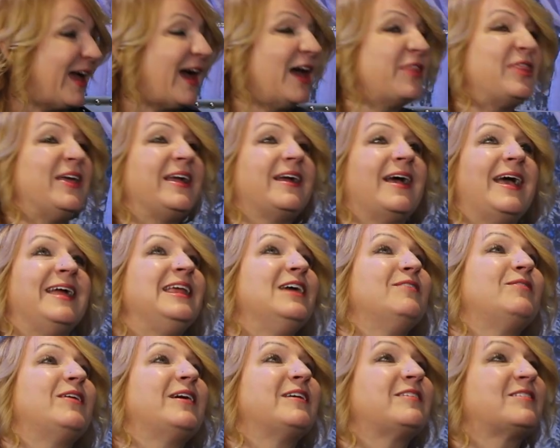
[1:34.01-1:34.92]
I think
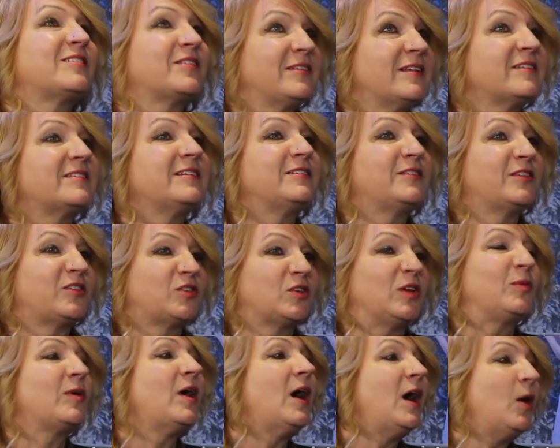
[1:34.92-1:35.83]
any of us are in this
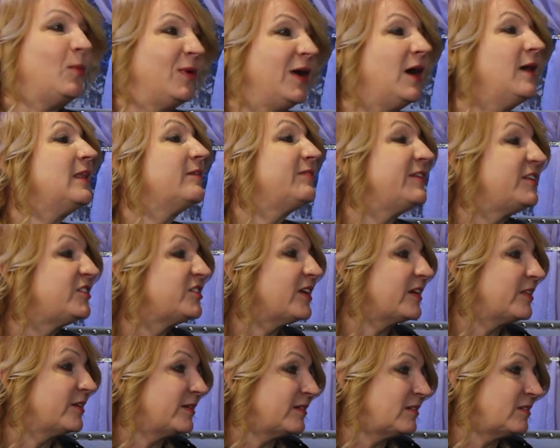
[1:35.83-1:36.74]
industry, we all love each
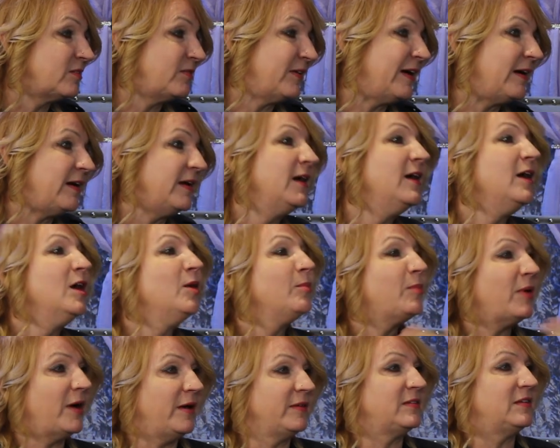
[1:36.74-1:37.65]
other. It's a very
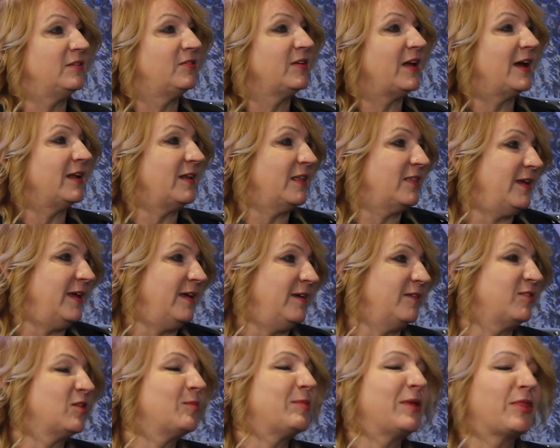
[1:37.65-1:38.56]
positive kind of
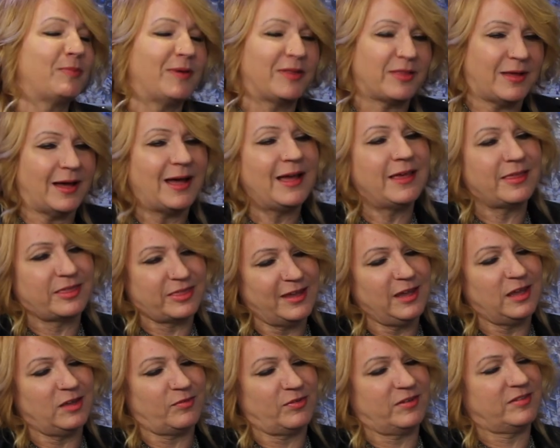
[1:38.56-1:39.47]
thing. Yes. So, but I
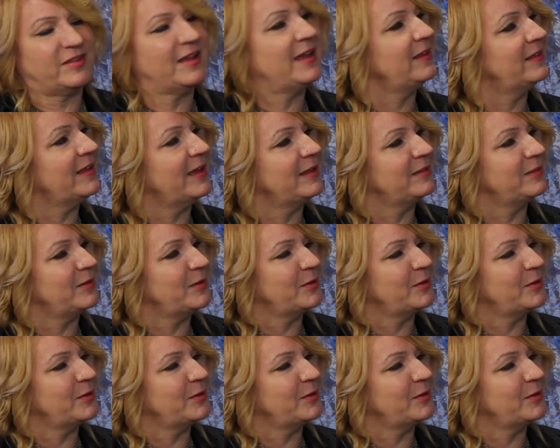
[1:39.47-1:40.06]
thank you for saying that.